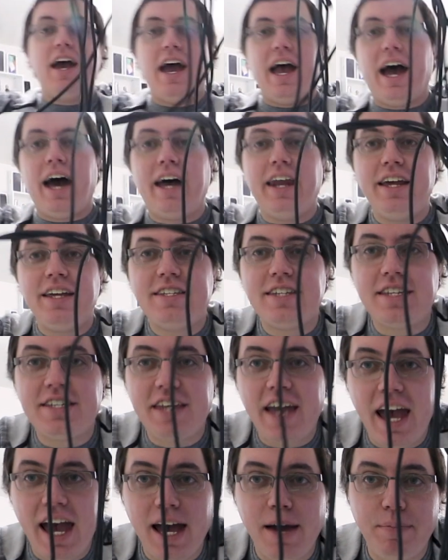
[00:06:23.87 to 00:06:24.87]
How does this
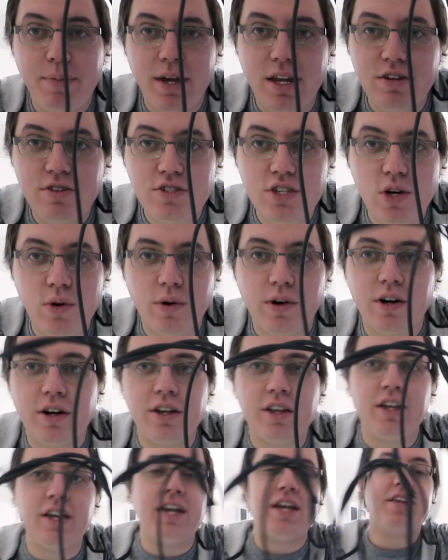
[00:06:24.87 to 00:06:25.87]
happen so
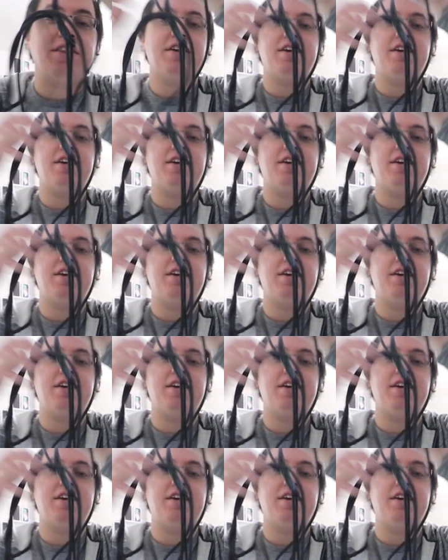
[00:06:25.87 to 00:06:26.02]
early in